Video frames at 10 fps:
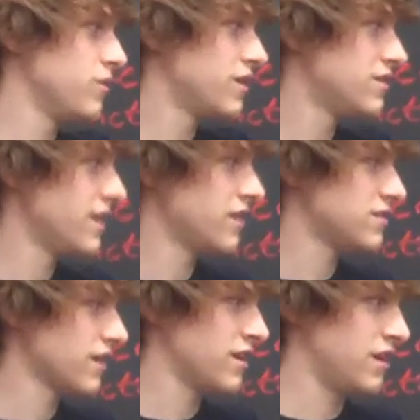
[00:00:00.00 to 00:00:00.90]
we can take a
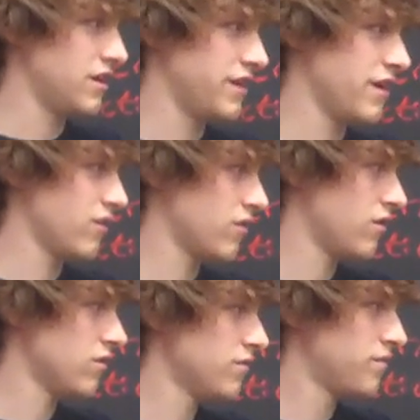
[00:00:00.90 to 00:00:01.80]
secondary
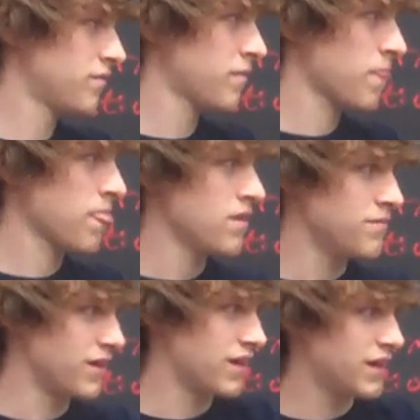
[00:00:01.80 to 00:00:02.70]
alcohol,
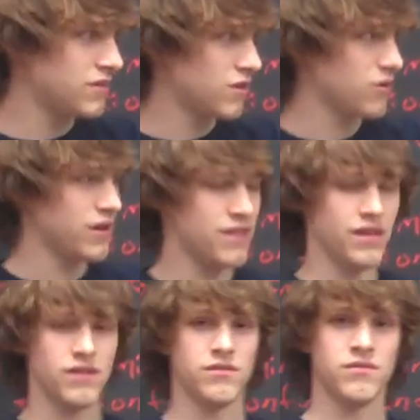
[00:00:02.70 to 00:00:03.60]
make a ketone, and
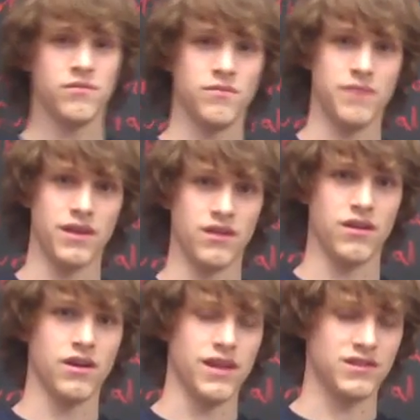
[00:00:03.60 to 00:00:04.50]
then make
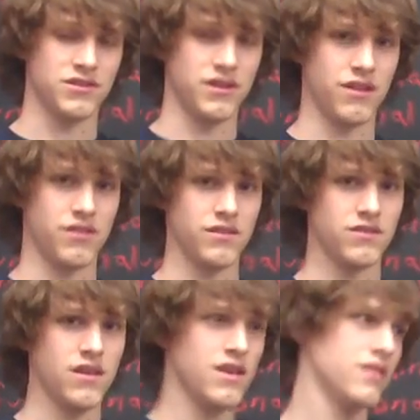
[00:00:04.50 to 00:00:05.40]
an ester out of
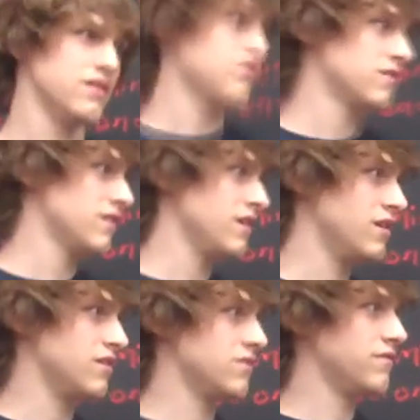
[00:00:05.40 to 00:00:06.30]
this. This
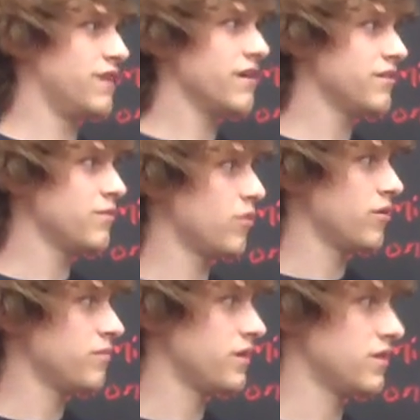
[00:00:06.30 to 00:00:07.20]
is very
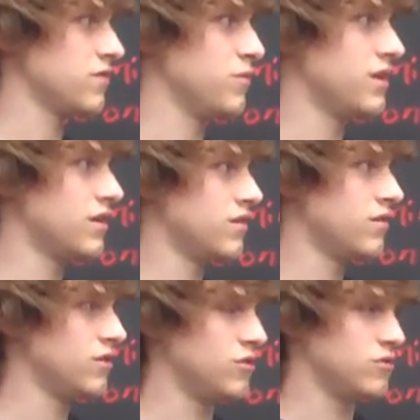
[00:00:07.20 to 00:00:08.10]
important because we can
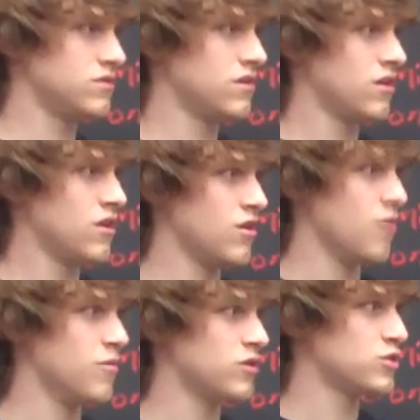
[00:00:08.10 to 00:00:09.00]
use a
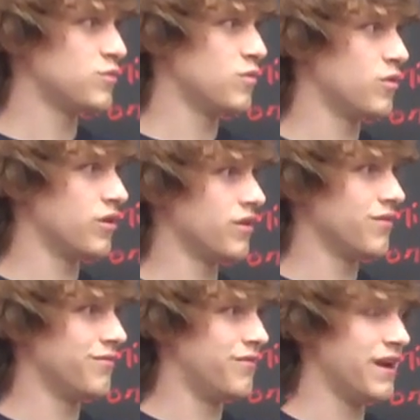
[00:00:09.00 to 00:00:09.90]
much more
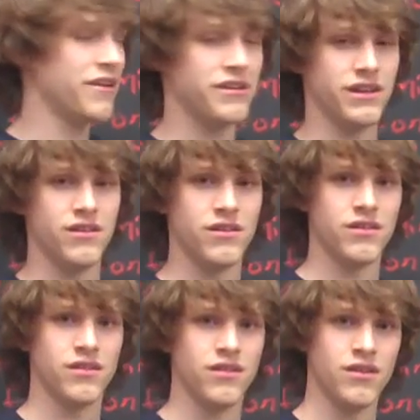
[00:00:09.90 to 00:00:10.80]
varied
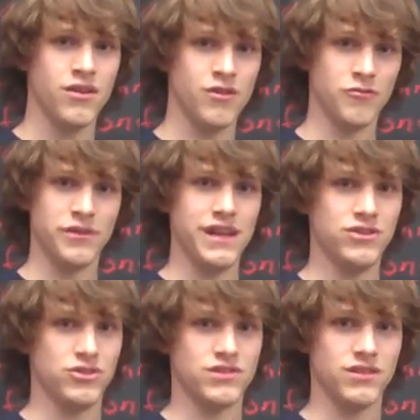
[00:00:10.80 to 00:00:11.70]

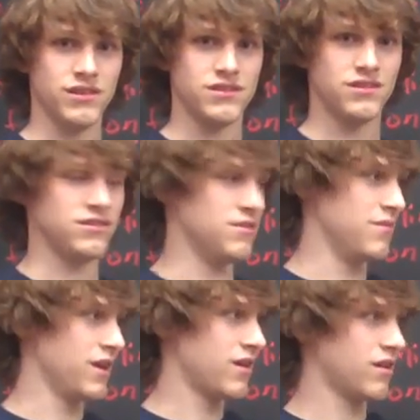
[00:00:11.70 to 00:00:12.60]
reagents list to
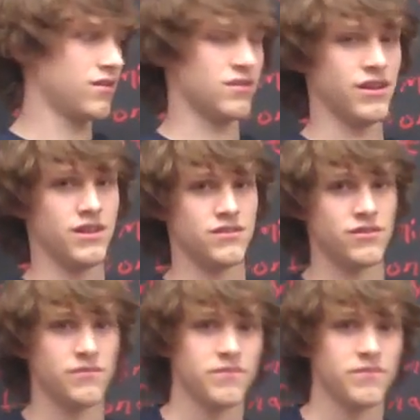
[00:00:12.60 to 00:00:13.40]
make an ester.